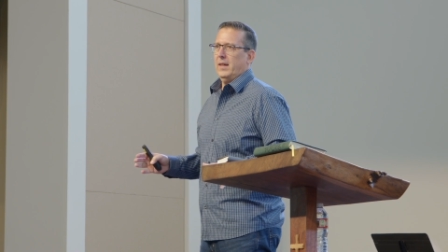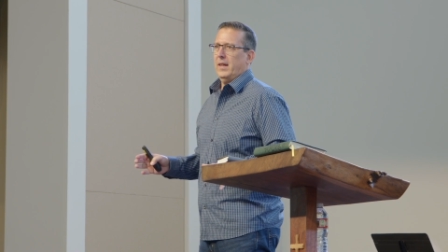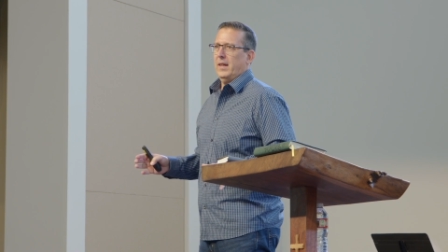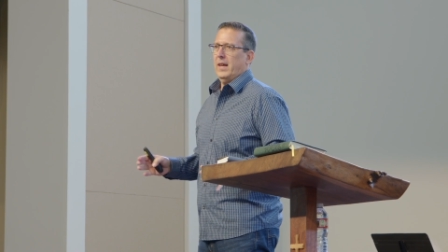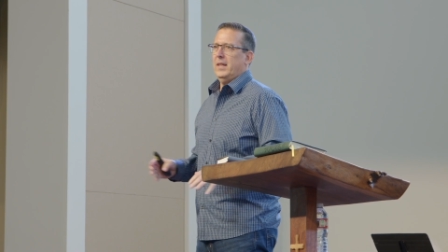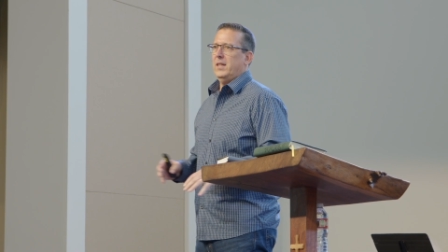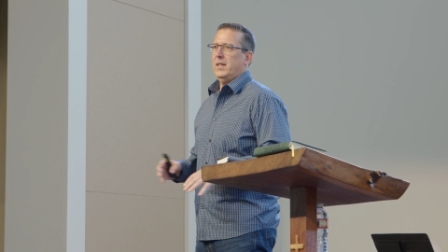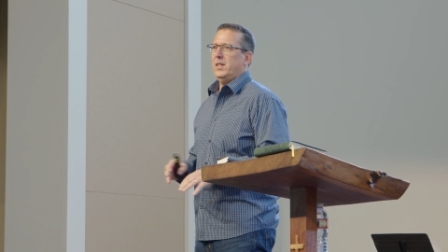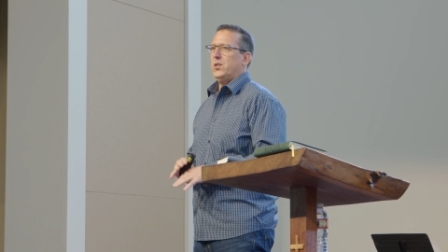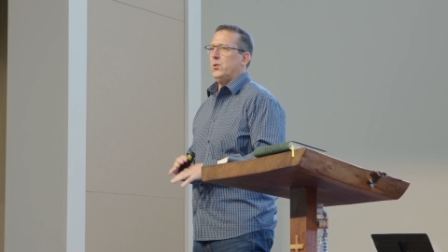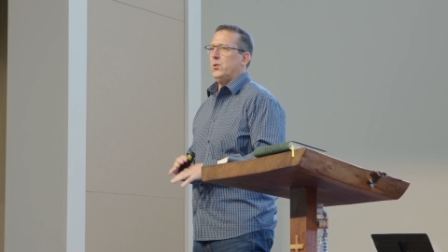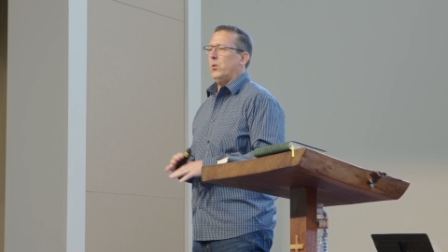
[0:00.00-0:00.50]
Had
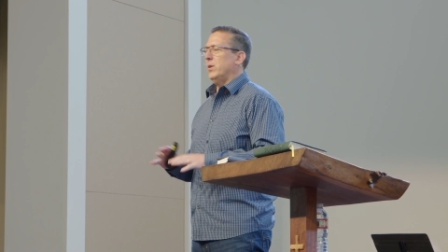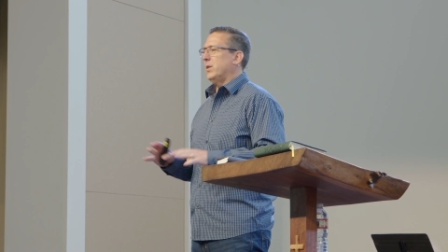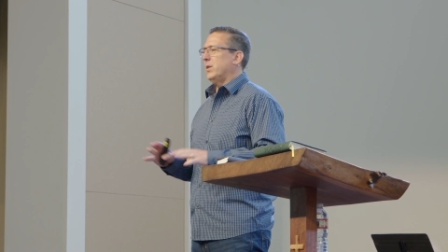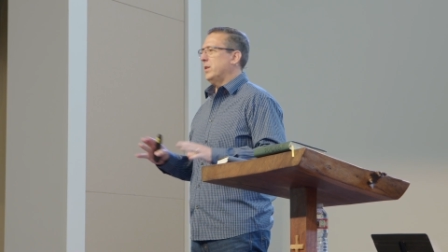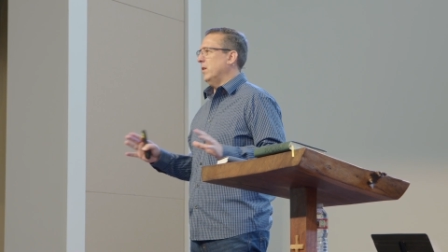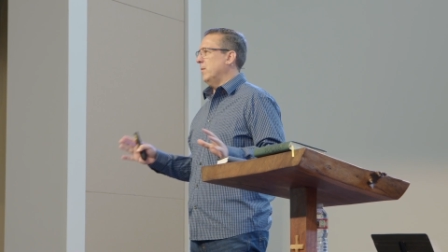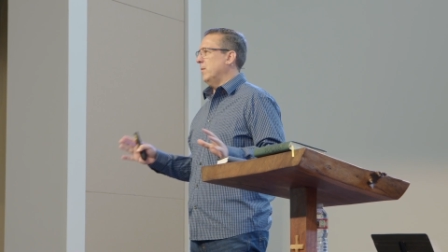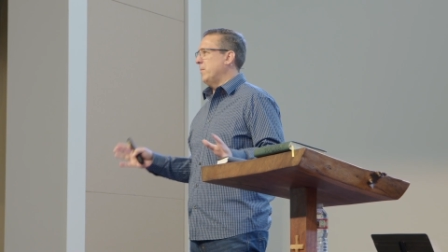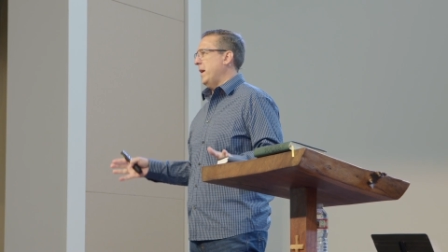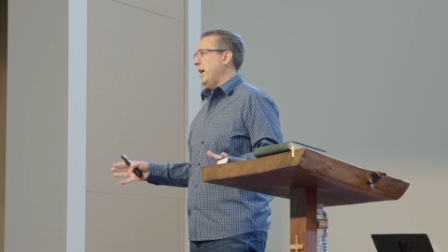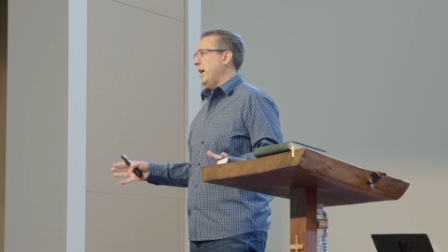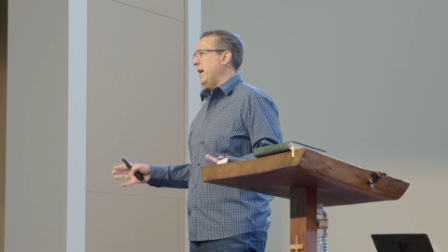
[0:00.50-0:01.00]
to short sell
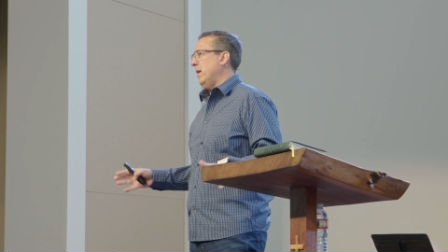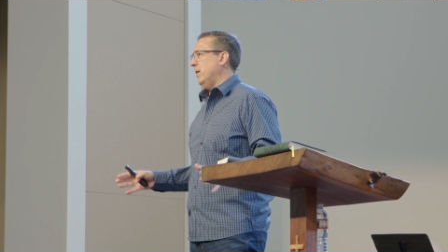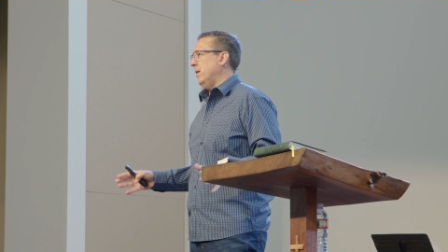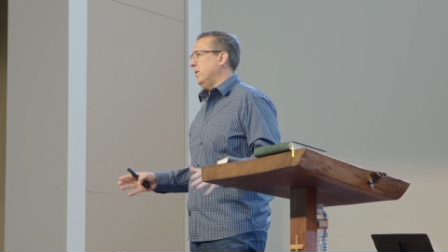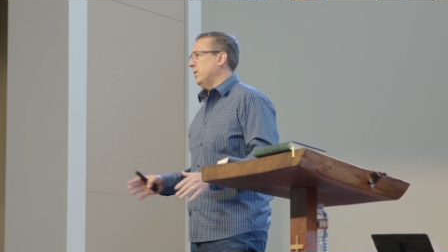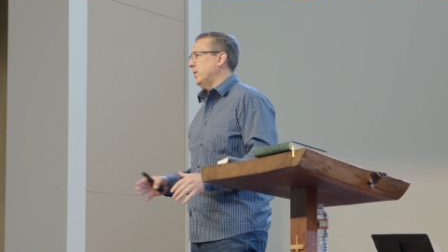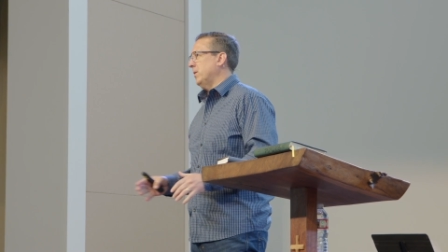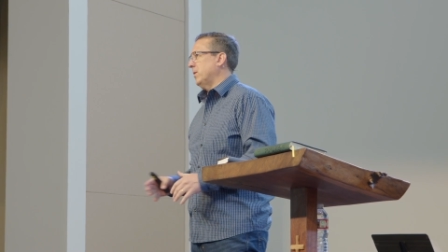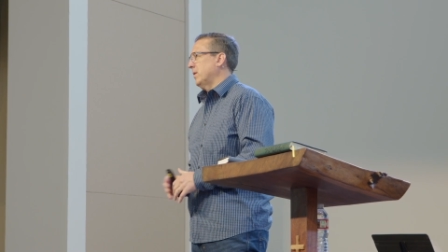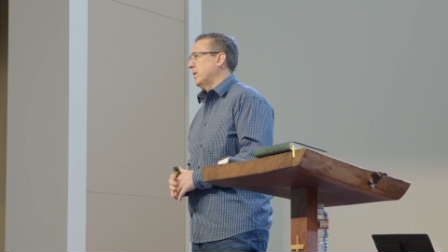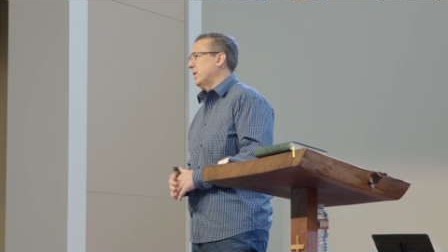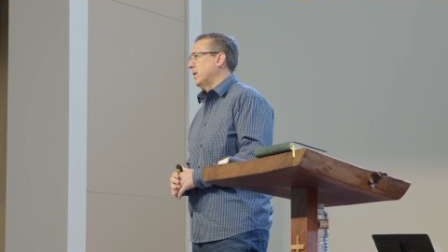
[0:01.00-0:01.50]
my
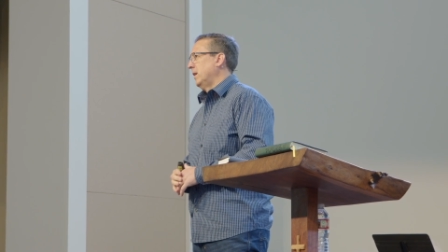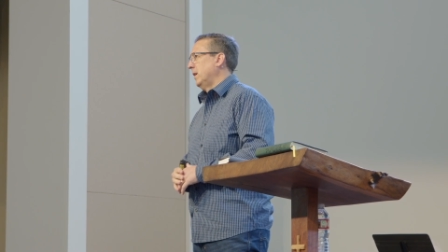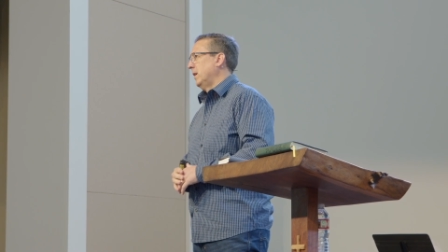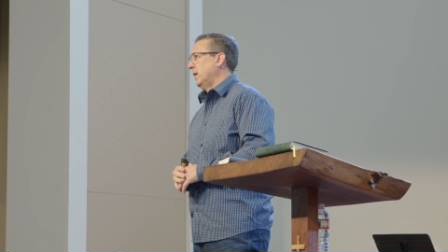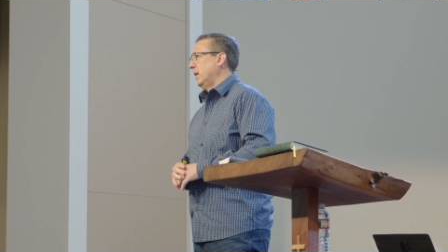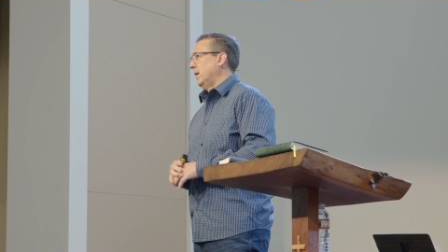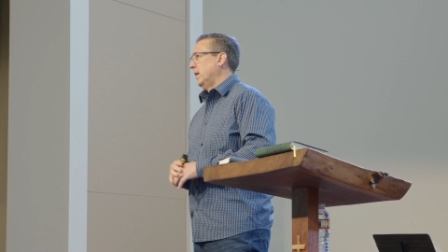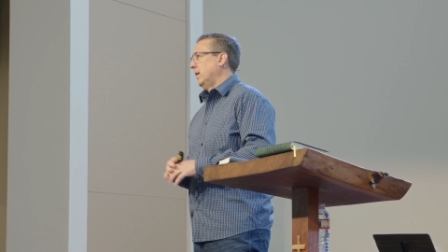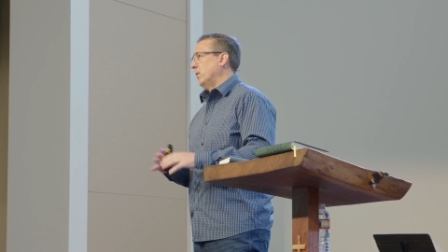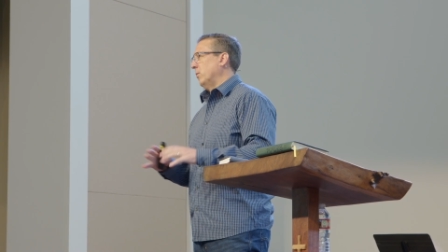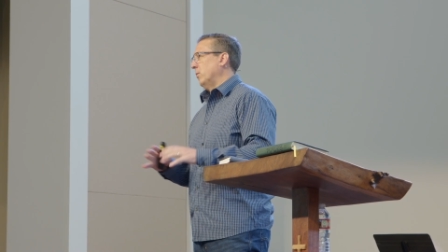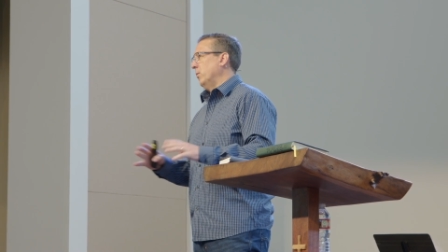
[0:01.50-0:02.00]
house
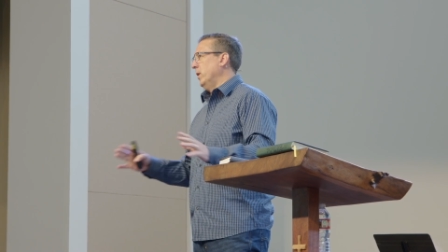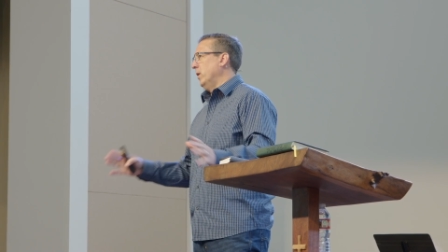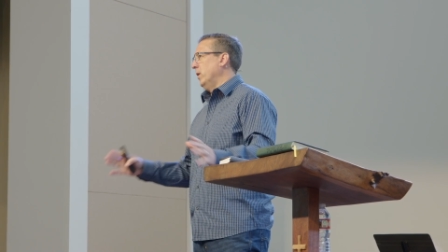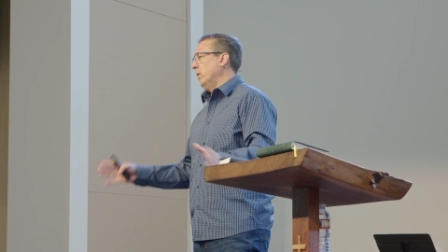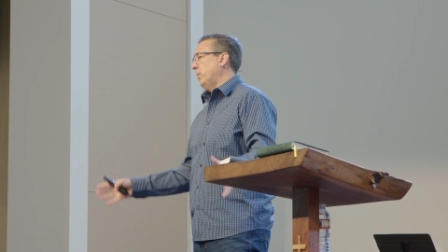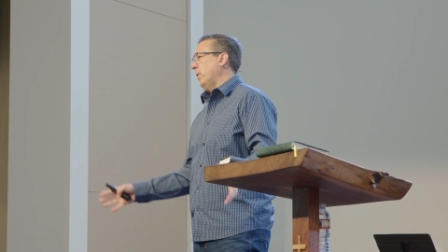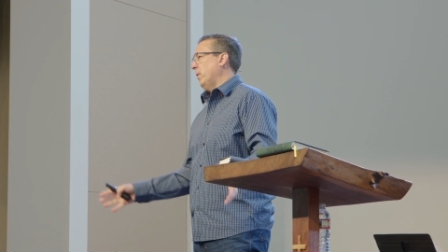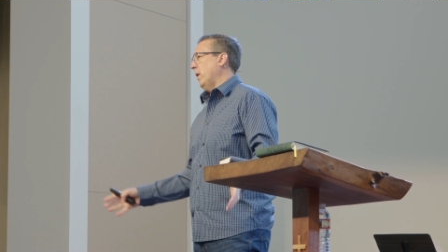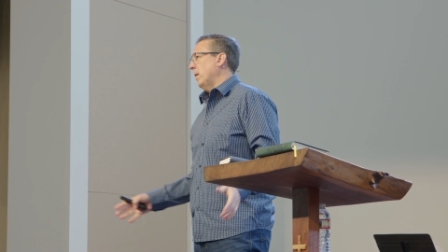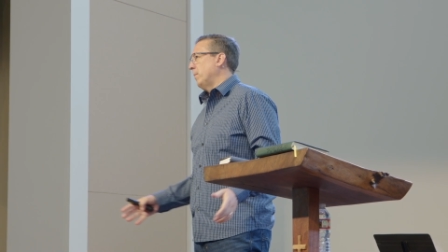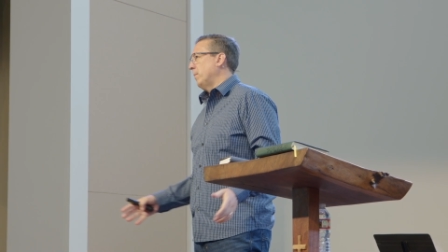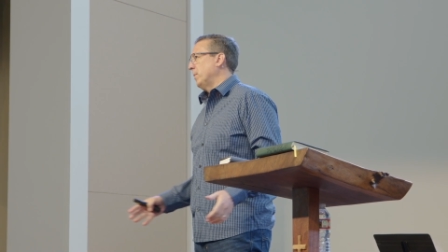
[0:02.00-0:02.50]
rental
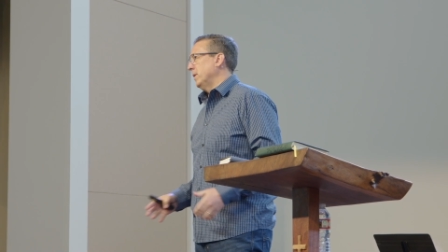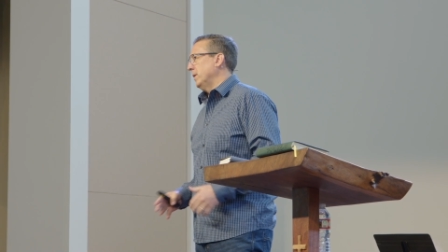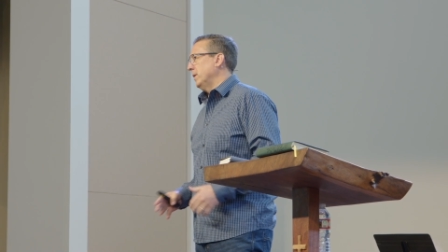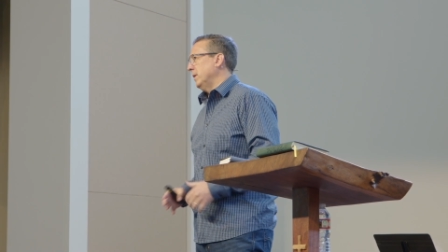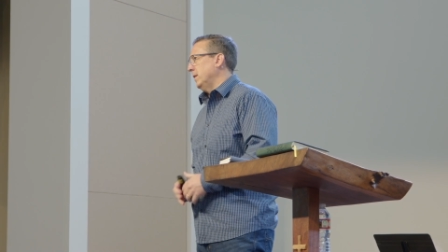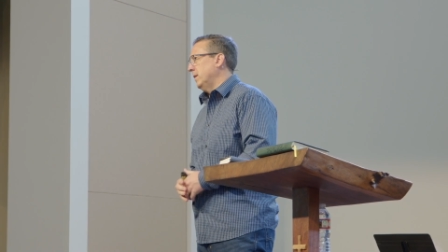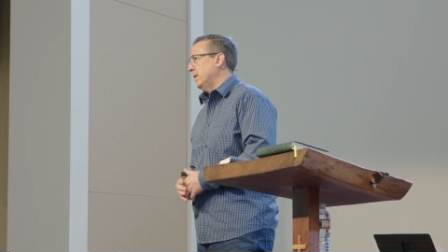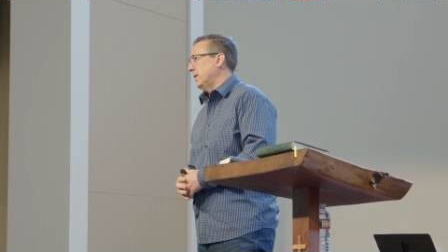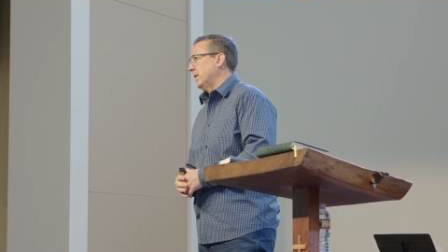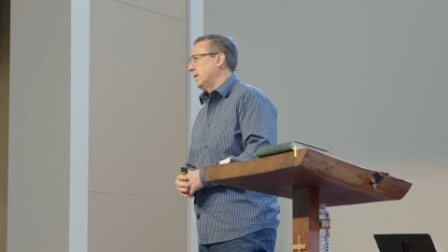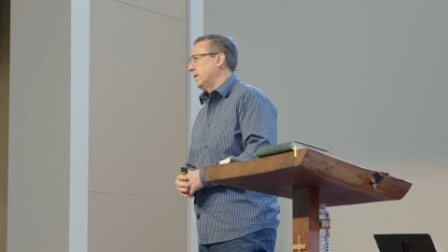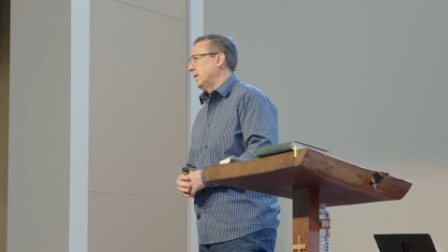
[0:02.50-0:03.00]

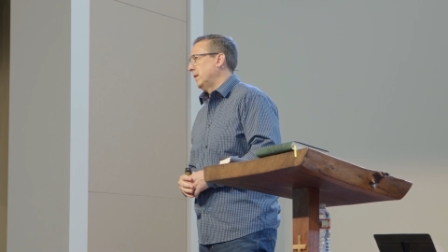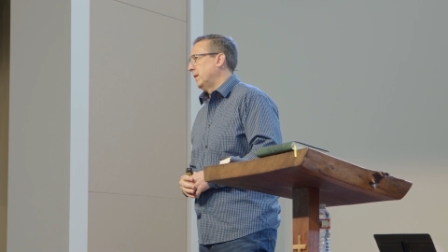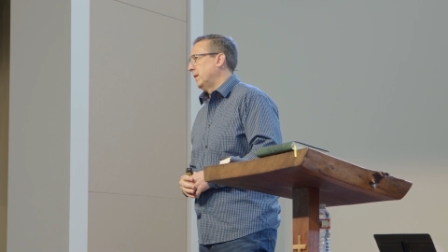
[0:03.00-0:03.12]
properties.